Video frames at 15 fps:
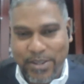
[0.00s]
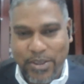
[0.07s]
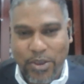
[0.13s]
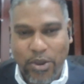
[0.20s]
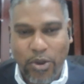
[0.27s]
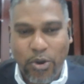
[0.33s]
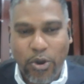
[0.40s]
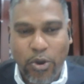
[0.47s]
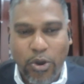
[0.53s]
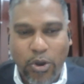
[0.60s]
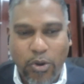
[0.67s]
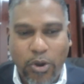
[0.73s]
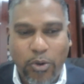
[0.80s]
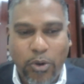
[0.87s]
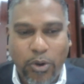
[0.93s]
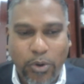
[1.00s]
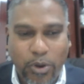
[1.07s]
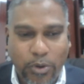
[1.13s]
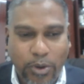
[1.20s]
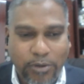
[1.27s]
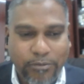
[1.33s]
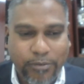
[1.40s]

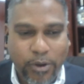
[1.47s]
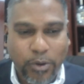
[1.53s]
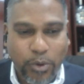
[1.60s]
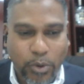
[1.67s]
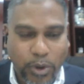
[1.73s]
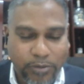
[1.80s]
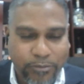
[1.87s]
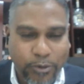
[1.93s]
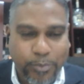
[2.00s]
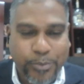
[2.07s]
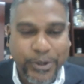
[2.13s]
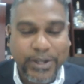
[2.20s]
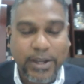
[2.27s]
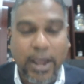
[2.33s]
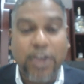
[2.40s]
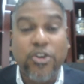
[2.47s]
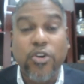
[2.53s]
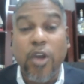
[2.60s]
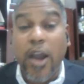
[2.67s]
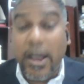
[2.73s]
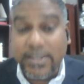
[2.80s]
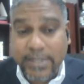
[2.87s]
our footprint
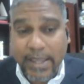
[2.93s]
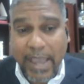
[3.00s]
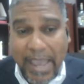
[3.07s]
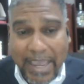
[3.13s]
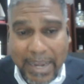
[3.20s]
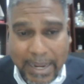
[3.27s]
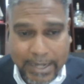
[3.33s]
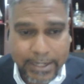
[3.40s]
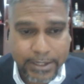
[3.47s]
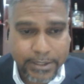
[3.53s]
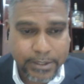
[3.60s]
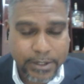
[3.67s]
across the island